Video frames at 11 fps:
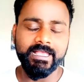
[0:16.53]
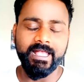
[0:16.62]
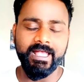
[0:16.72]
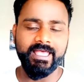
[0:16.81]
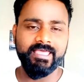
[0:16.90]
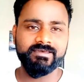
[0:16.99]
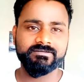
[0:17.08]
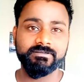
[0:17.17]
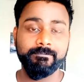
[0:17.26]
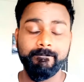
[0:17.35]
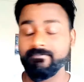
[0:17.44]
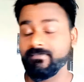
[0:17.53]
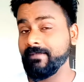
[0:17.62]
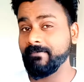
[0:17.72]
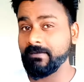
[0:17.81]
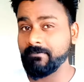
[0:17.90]
and
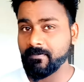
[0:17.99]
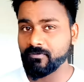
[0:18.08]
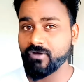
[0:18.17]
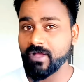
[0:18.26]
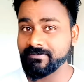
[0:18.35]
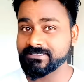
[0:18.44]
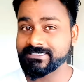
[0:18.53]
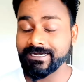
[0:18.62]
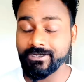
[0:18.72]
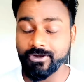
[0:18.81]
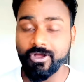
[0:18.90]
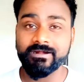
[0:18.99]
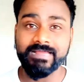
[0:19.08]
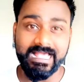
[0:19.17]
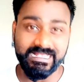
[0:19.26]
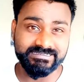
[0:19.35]
there are many people who have still
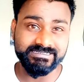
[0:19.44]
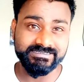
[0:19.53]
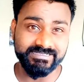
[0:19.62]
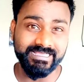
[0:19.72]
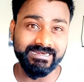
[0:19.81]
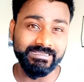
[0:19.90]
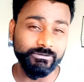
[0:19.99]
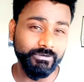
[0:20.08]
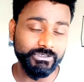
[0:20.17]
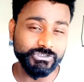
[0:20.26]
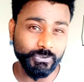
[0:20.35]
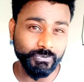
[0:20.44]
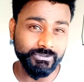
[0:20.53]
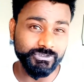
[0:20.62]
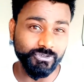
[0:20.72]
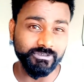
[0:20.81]
not accessed their EOS
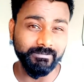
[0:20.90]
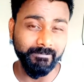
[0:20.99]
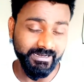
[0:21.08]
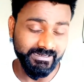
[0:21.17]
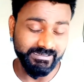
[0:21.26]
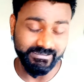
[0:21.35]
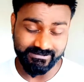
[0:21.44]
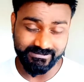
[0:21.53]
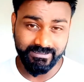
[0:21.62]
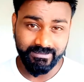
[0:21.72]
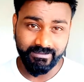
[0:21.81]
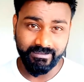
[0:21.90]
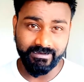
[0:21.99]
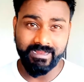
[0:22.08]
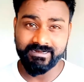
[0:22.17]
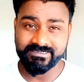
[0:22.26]
tokens on the mainnet.
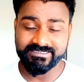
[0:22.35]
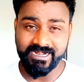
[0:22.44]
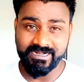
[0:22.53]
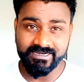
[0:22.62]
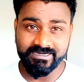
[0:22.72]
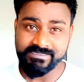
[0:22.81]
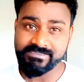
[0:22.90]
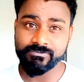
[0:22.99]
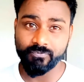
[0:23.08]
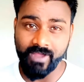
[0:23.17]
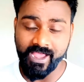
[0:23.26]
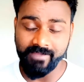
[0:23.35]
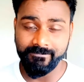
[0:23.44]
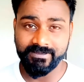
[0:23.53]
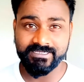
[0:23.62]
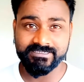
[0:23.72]
And I understand the reason why,
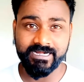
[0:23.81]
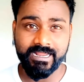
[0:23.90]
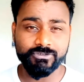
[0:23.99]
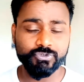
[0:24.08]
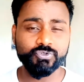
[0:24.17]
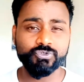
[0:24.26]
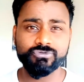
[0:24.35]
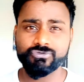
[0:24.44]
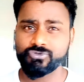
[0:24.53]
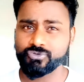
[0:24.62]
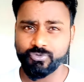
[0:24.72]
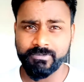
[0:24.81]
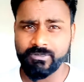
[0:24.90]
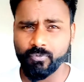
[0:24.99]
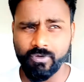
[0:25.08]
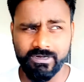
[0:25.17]
because there are so
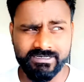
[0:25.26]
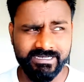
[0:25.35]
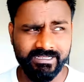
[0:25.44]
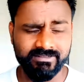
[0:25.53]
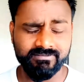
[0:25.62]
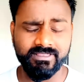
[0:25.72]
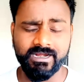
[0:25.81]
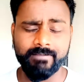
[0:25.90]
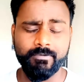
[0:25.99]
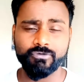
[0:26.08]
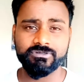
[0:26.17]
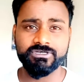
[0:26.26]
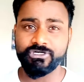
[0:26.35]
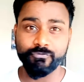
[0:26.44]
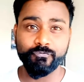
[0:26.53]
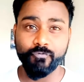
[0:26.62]
many wallets. Like there are about
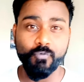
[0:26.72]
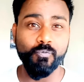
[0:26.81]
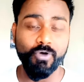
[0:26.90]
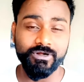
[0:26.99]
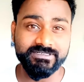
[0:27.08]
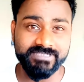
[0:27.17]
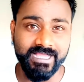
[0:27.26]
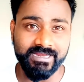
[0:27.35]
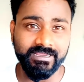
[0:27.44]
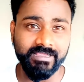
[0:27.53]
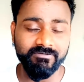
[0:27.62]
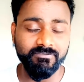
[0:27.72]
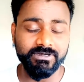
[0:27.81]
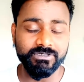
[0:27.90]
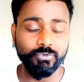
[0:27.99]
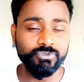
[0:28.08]
3 to 4 wallets that
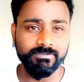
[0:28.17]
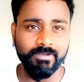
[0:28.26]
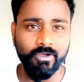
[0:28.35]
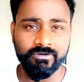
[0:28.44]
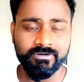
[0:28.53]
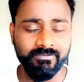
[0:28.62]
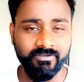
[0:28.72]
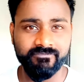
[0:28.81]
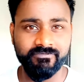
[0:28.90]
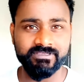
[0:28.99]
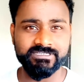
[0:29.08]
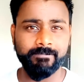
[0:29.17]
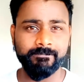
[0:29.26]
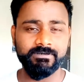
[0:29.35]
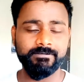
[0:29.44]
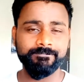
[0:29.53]
everyone knows about, right? For
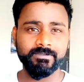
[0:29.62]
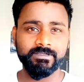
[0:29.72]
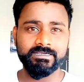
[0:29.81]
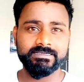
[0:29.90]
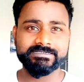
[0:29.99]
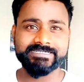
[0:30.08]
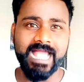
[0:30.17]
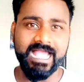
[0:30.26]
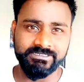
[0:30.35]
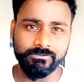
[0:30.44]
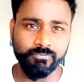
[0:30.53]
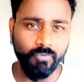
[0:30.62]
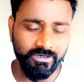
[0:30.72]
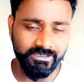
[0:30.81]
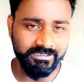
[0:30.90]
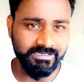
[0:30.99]
example, Scatter
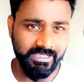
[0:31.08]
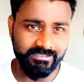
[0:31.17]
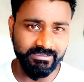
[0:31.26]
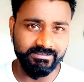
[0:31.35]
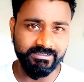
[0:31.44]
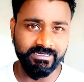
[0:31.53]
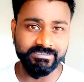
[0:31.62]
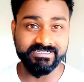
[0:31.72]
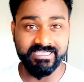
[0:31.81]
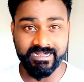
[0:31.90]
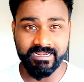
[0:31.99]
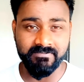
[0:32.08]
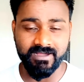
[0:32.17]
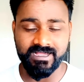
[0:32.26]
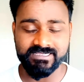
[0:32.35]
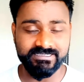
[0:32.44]
wallet, and then there is Grey
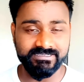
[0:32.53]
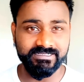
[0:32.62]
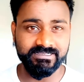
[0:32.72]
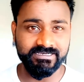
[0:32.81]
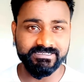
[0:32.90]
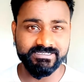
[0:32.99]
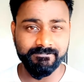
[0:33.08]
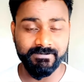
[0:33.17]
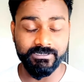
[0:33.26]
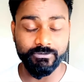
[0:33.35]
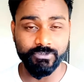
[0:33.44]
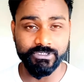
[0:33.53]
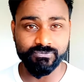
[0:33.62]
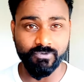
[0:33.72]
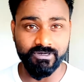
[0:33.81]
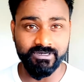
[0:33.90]
Mass, and then there is Simple
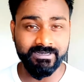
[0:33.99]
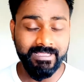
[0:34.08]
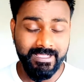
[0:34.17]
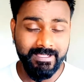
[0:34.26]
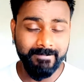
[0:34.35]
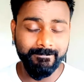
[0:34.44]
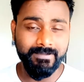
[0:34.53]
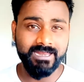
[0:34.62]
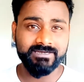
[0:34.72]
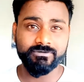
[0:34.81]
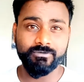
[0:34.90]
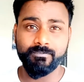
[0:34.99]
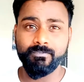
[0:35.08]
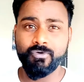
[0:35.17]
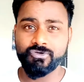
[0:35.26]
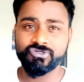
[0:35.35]
EOS wallet. But
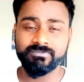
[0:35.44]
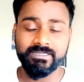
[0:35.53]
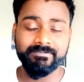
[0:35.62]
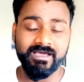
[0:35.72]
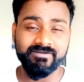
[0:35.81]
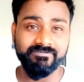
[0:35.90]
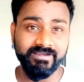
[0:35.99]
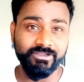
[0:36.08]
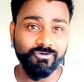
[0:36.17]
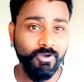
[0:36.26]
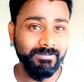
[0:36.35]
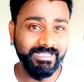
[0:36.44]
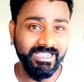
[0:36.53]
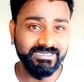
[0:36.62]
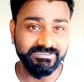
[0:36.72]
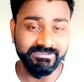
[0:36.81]
most of them are very
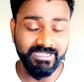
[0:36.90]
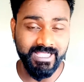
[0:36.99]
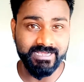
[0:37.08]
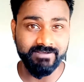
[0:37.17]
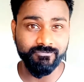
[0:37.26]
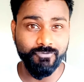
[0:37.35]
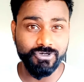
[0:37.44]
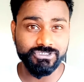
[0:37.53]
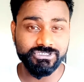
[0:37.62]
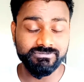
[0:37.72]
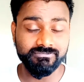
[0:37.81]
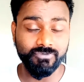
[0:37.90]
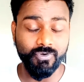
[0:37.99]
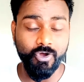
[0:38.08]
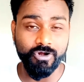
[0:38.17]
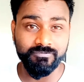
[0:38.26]
complicated, and of course
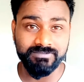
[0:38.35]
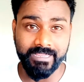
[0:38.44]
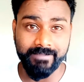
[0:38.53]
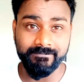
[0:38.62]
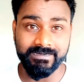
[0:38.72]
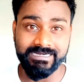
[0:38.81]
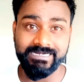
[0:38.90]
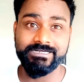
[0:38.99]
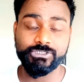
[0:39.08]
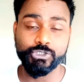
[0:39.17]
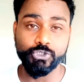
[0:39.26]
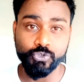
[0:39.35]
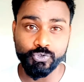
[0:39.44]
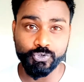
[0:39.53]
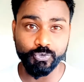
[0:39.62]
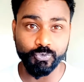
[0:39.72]
all of them needs
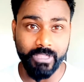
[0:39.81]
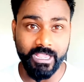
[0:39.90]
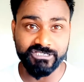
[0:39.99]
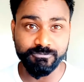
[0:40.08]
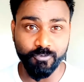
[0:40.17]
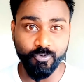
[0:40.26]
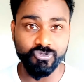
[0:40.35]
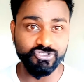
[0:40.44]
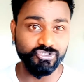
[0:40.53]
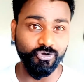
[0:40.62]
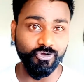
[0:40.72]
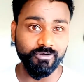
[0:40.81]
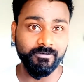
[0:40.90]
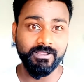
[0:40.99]
you to expose your